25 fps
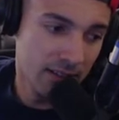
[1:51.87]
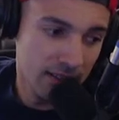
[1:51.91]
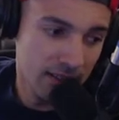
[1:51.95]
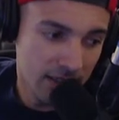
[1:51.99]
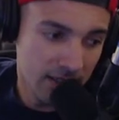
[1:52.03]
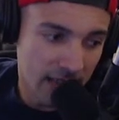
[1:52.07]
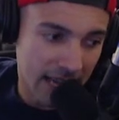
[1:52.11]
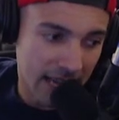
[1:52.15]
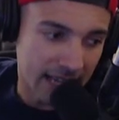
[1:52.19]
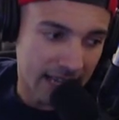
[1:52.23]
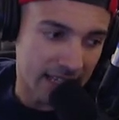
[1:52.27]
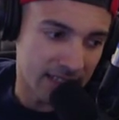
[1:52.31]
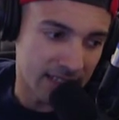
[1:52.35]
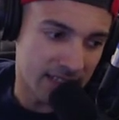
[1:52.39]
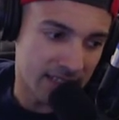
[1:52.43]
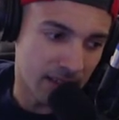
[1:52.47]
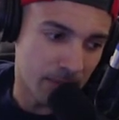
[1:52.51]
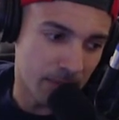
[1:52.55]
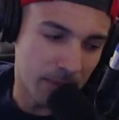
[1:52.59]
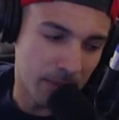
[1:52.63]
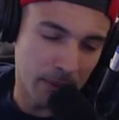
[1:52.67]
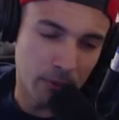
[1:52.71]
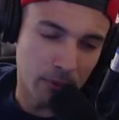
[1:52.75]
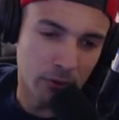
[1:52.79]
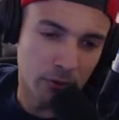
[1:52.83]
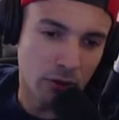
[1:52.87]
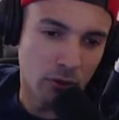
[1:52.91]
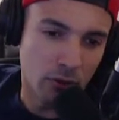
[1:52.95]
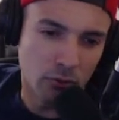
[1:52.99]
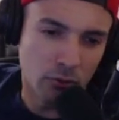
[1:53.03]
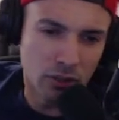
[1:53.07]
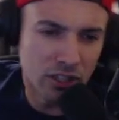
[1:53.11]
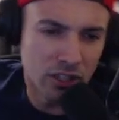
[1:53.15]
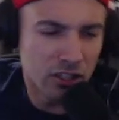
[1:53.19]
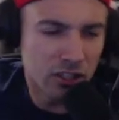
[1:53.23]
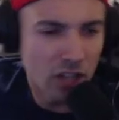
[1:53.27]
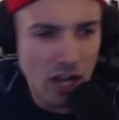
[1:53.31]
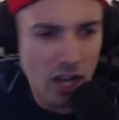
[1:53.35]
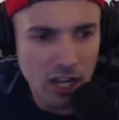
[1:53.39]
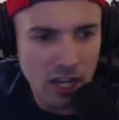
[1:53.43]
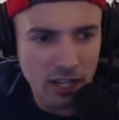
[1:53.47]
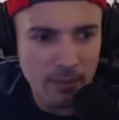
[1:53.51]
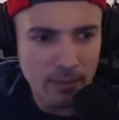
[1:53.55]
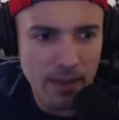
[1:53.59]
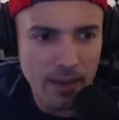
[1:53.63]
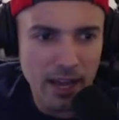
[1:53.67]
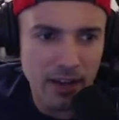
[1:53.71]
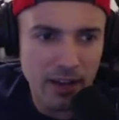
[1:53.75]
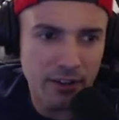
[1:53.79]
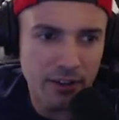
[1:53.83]
I guess some people don't really talk
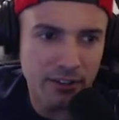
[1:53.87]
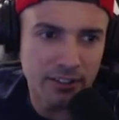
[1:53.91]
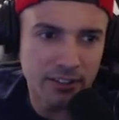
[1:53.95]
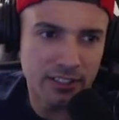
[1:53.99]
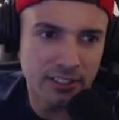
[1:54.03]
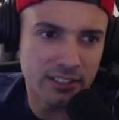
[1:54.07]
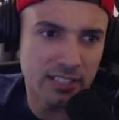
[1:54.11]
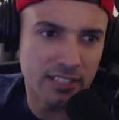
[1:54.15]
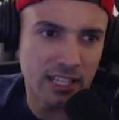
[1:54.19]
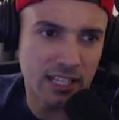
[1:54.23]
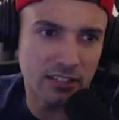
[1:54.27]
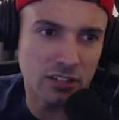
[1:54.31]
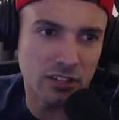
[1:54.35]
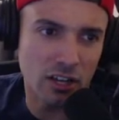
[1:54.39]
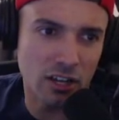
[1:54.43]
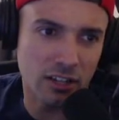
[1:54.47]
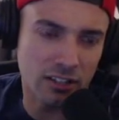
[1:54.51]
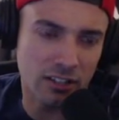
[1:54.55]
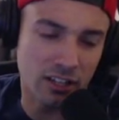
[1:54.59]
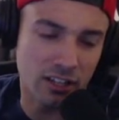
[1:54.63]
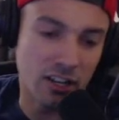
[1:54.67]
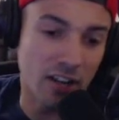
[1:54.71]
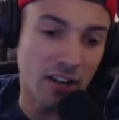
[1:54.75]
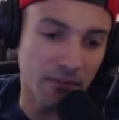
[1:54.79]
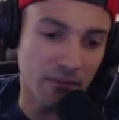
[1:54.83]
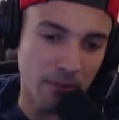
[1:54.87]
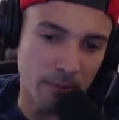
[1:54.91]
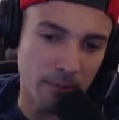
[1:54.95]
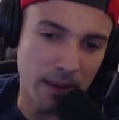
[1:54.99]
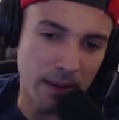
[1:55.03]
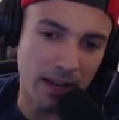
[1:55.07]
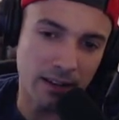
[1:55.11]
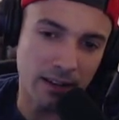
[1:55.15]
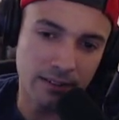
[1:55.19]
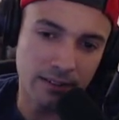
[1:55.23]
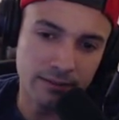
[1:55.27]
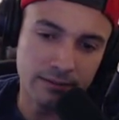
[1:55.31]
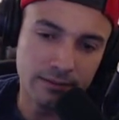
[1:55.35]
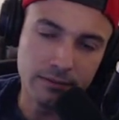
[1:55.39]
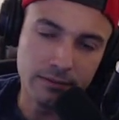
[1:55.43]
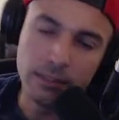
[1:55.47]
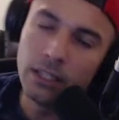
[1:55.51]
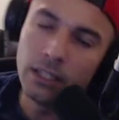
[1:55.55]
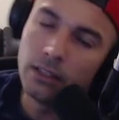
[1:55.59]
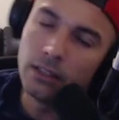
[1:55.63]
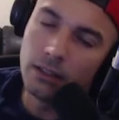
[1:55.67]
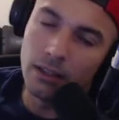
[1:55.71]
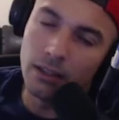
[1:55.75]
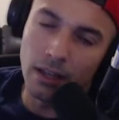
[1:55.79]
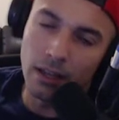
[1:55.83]
about or it's not talked enough about.
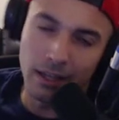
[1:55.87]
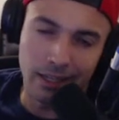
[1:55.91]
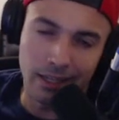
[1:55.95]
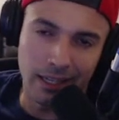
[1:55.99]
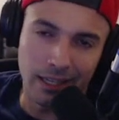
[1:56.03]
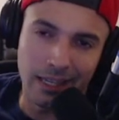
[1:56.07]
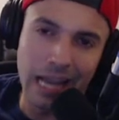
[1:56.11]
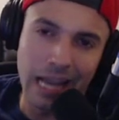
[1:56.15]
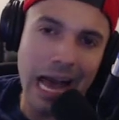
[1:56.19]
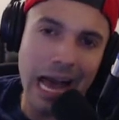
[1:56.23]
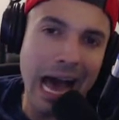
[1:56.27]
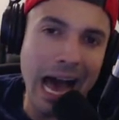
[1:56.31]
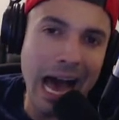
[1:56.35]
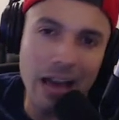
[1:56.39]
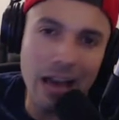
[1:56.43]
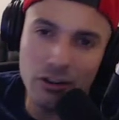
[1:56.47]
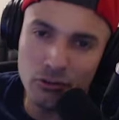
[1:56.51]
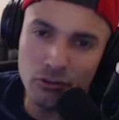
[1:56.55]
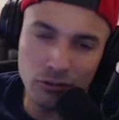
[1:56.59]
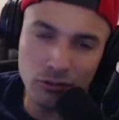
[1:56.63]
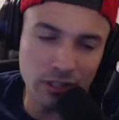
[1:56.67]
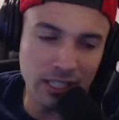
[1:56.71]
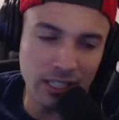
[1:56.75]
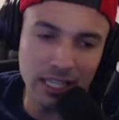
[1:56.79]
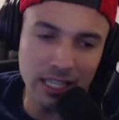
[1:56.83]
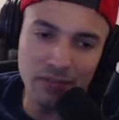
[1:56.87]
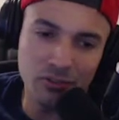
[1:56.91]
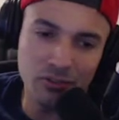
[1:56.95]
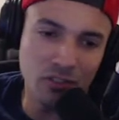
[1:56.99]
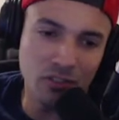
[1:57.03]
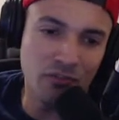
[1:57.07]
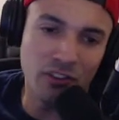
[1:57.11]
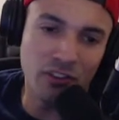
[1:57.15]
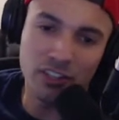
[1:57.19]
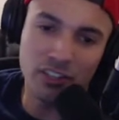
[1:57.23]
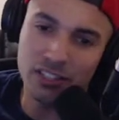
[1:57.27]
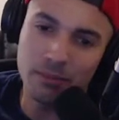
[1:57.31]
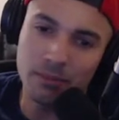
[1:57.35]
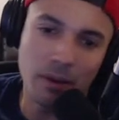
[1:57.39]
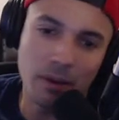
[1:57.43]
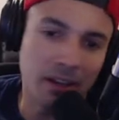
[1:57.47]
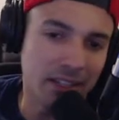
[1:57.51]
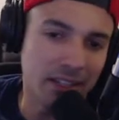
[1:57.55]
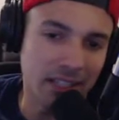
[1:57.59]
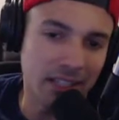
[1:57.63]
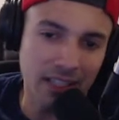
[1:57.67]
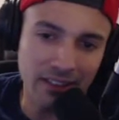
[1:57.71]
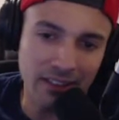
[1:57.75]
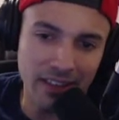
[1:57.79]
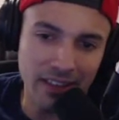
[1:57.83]
Again, I don't really give two fucks about
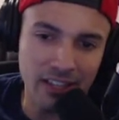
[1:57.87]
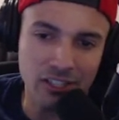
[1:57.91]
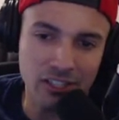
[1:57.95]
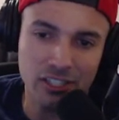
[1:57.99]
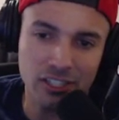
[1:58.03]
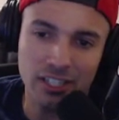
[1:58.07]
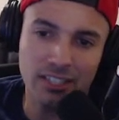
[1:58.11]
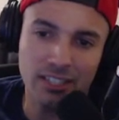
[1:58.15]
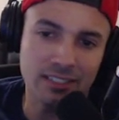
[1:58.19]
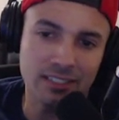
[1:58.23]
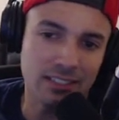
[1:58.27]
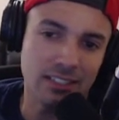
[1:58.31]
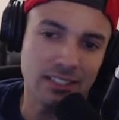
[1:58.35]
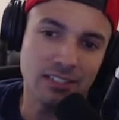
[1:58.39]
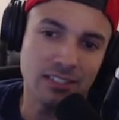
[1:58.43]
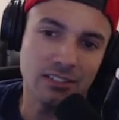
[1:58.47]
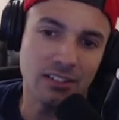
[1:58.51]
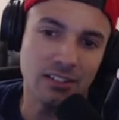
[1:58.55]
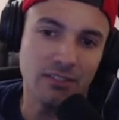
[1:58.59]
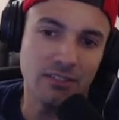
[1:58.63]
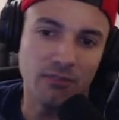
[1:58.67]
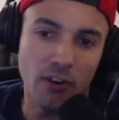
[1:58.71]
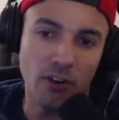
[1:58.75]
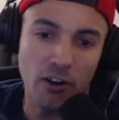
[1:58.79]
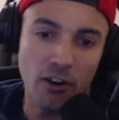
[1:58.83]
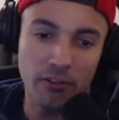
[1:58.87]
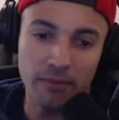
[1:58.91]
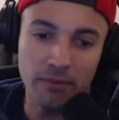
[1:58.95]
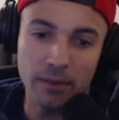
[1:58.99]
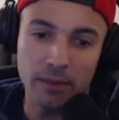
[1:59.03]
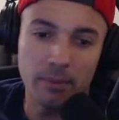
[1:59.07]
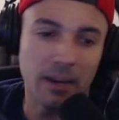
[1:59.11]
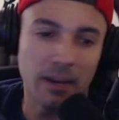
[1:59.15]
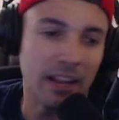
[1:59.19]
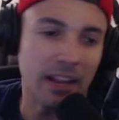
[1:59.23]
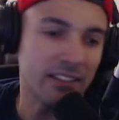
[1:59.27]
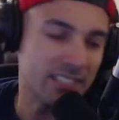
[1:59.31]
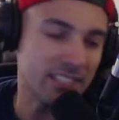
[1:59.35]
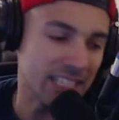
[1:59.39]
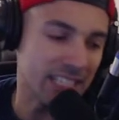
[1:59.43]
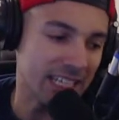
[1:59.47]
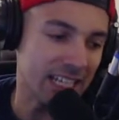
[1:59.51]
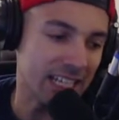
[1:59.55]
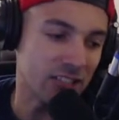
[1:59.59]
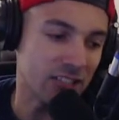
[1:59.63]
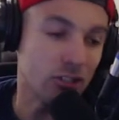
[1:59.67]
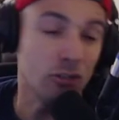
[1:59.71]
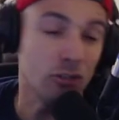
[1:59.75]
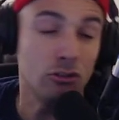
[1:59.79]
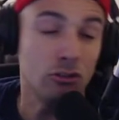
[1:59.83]
any of that shit because it doesn't involve me, but I see it
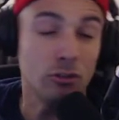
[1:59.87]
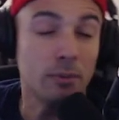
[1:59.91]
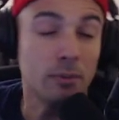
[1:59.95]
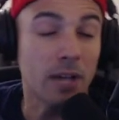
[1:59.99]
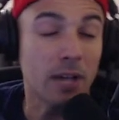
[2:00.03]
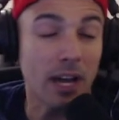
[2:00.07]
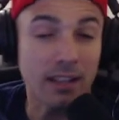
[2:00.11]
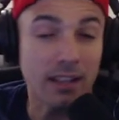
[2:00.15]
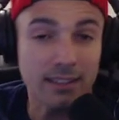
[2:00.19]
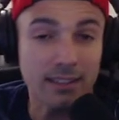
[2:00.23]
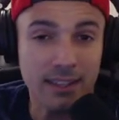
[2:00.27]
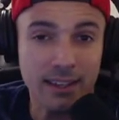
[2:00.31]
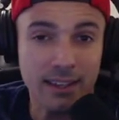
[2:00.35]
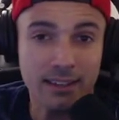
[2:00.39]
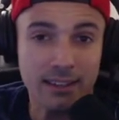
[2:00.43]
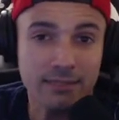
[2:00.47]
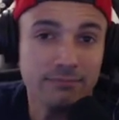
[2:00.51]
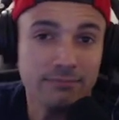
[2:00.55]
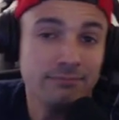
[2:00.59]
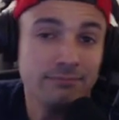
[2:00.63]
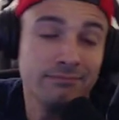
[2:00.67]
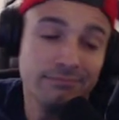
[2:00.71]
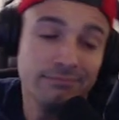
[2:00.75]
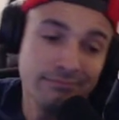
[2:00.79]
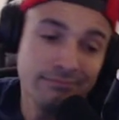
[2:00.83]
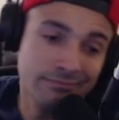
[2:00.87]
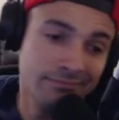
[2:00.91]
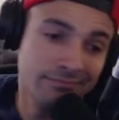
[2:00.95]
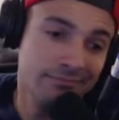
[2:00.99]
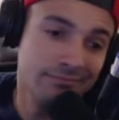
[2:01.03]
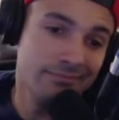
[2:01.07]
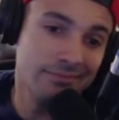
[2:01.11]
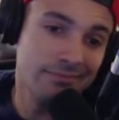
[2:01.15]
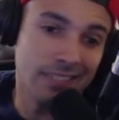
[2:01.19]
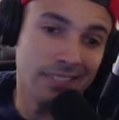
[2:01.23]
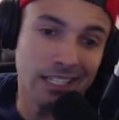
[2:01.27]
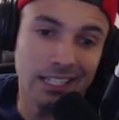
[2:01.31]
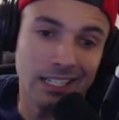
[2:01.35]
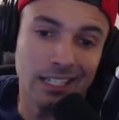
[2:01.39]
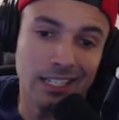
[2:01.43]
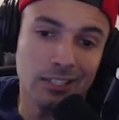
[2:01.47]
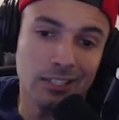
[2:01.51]
as YouTube content and it is